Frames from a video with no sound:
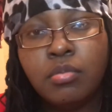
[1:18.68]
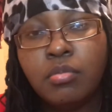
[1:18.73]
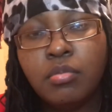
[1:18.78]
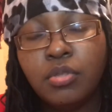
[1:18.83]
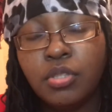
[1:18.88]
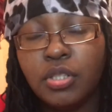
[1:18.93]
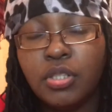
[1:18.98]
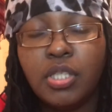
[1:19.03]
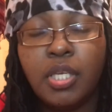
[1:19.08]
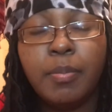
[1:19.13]

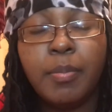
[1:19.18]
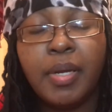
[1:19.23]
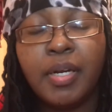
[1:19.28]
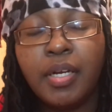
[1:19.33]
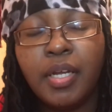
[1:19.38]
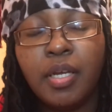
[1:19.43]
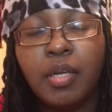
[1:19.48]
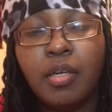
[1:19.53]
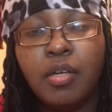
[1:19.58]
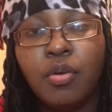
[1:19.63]
just get my
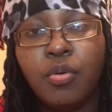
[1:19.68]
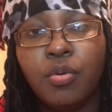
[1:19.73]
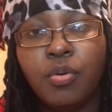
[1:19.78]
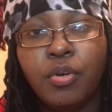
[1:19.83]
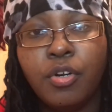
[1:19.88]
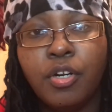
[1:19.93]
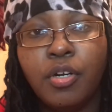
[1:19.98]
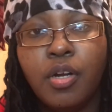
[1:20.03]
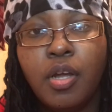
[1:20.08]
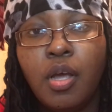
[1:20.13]
day
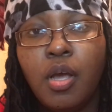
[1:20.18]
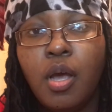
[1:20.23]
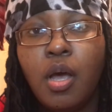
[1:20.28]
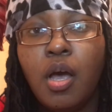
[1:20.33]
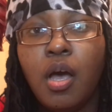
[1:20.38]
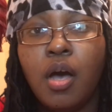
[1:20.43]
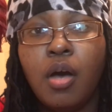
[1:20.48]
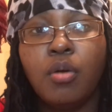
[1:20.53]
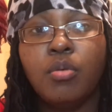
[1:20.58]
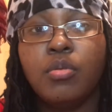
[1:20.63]
going
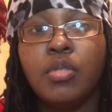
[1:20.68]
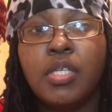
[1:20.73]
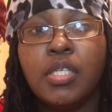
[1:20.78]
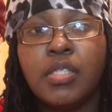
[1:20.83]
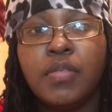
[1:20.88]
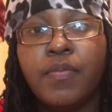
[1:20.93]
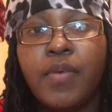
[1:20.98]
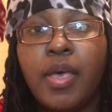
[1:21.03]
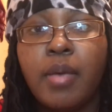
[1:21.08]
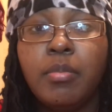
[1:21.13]
on
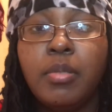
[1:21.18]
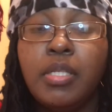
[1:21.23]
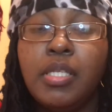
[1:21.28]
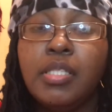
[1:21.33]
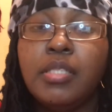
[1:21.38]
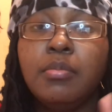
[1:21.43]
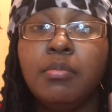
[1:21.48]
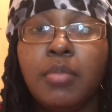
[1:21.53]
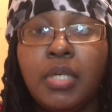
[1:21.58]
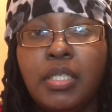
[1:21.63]
this
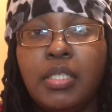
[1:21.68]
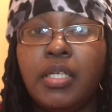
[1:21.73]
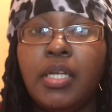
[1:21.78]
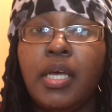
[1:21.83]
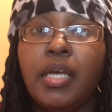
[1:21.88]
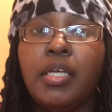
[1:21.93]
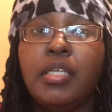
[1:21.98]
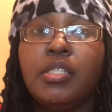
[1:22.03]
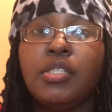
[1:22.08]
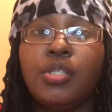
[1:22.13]
fabulous
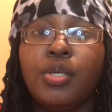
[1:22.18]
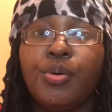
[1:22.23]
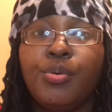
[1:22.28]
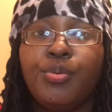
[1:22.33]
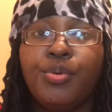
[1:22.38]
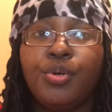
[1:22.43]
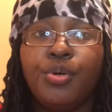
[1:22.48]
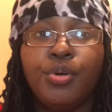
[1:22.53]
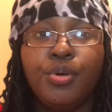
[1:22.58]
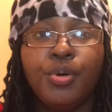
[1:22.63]
Monday. So
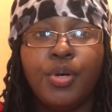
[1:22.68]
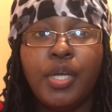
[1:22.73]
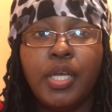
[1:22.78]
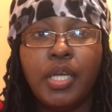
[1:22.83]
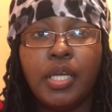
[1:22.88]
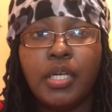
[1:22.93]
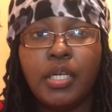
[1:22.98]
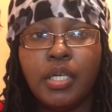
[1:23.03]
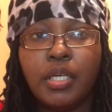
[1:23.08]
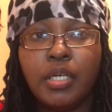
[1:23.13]
we'll go
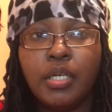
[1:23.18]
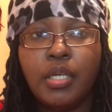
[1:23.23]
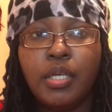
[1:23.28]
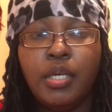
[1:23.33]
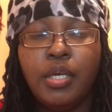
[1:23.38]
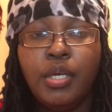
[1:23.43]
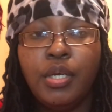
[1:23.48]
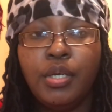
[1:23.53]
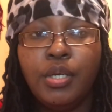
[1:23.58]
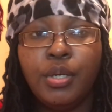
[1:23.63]
ahead and
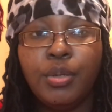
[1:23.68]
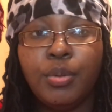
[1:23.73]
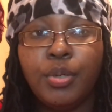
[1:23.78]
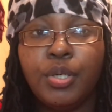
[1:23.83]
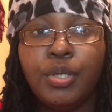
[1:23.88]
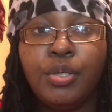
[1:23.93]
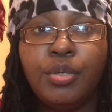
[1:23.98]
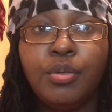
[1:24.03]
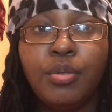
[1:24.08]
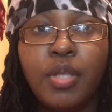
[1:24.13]
get ready
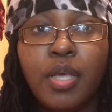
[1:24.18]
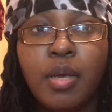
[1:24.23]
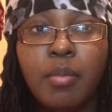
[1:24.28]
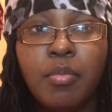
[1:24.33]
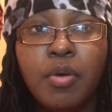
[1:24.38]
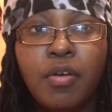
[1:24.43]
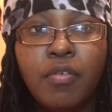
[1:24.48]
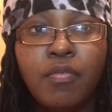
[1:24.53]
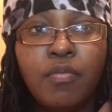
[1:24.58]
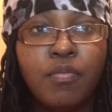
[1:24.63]
to do that,
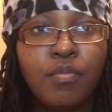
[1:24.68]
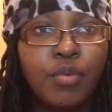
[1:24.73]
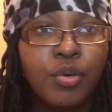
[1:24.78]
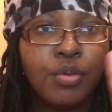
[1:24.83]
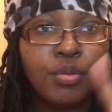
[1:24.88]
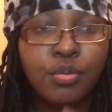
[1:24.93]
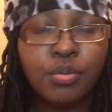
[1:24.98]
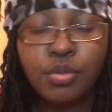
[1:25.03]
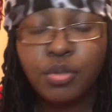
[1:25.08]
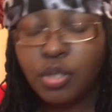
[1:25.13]
but
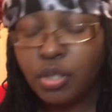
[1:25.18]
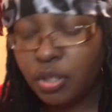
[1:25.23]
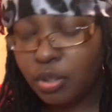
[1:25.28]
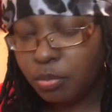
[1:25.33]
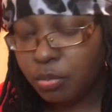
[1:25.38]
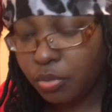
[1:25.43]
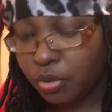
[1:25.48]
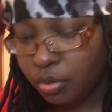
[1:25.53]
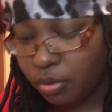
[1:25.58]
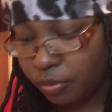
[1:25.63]
first
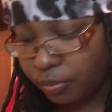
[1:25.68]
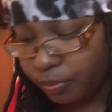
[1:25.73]
let me